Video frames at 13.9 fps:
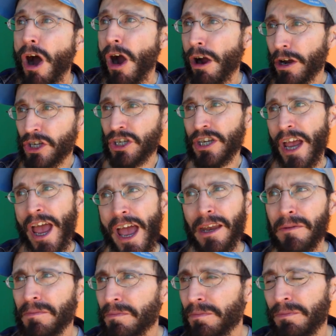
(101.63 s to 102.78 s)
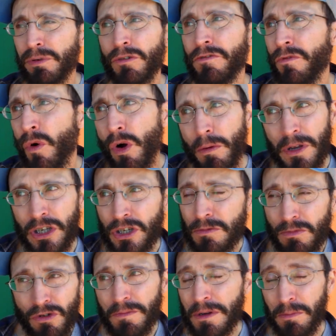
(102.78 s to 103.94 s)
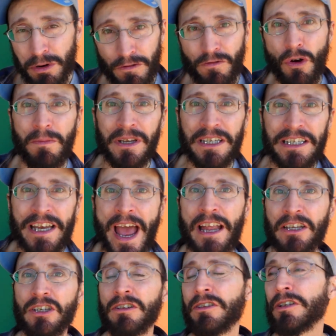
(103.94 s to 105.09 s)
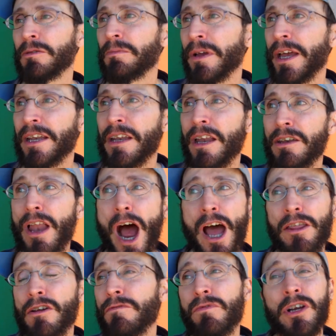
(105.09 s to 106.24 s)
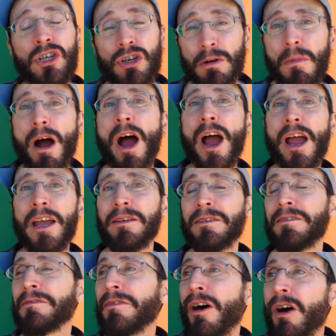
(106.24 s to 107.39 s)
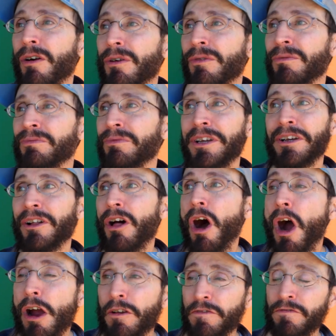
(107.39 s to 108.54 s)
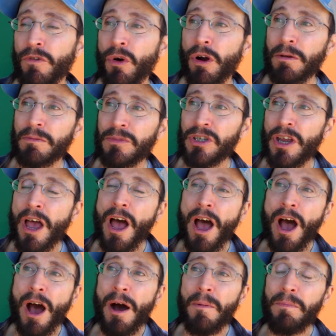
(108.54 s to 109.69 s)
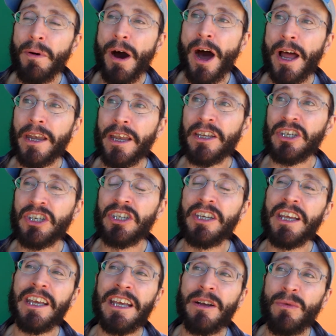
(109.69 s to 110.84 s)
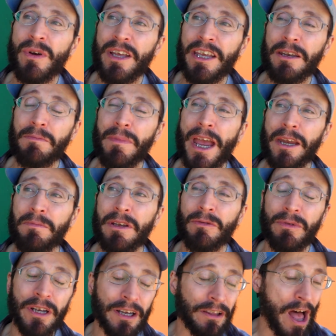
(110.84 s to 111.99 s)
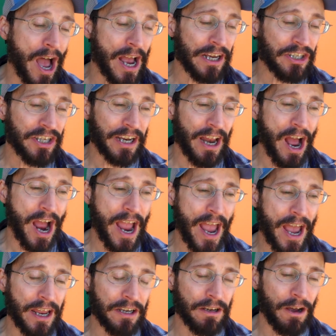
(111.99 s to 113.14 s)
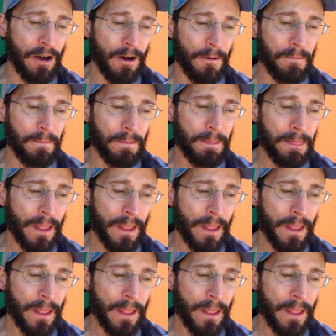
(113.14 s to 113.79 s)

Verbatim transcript: arts and performance movement, performance dance a little bit, neither of which are my real art forms. But sticking with it made me realize that I had um,